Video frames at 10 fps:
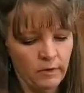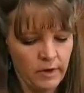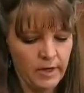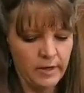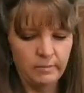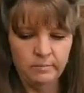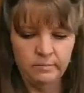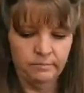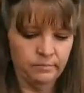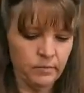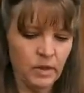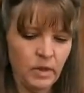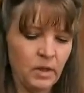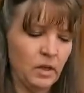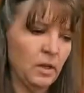All right.
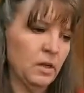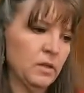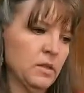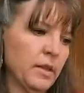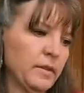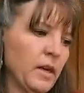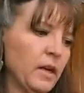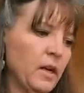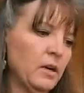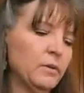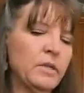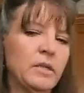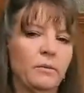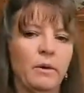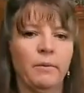Just let that go,
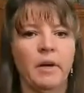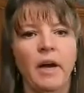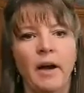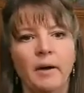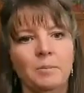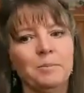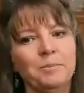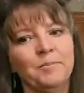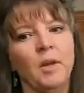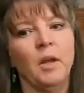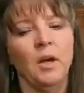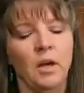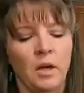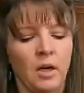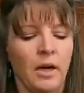see what we get.
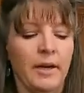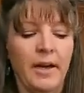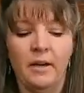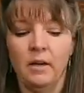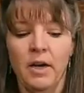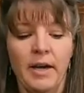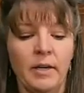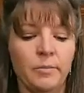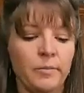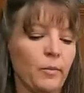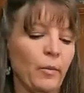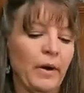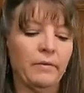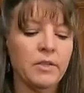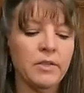Again, add
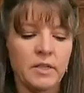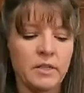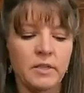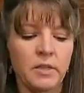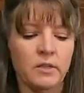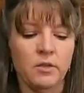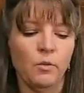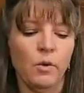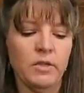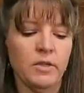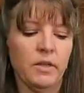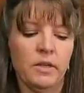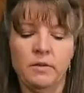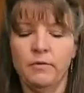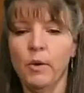whatever seasonings you want to
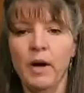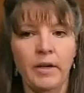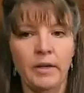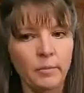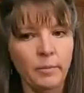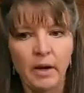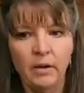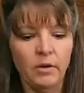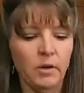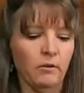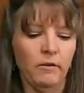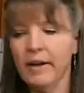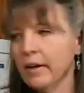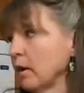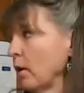this. If you want onion powder,
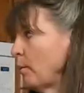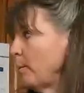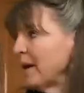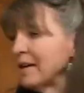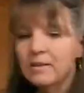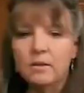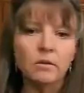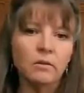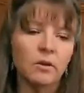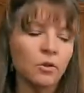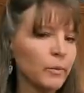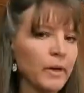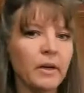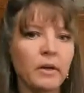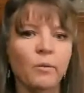oregano, basil,
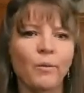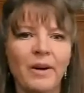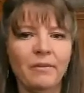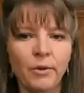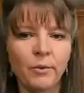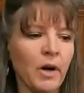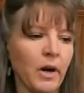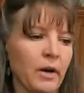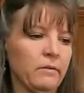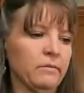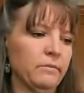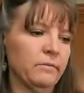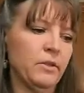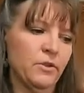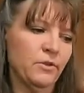cumin, whatever you want.
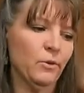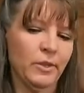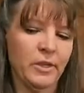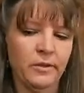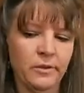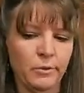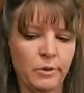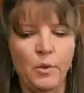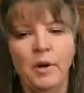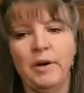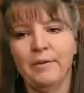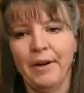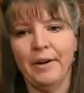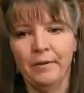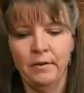It's your tortilla. Do what you want. I
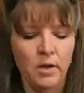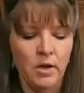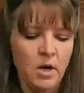don't care.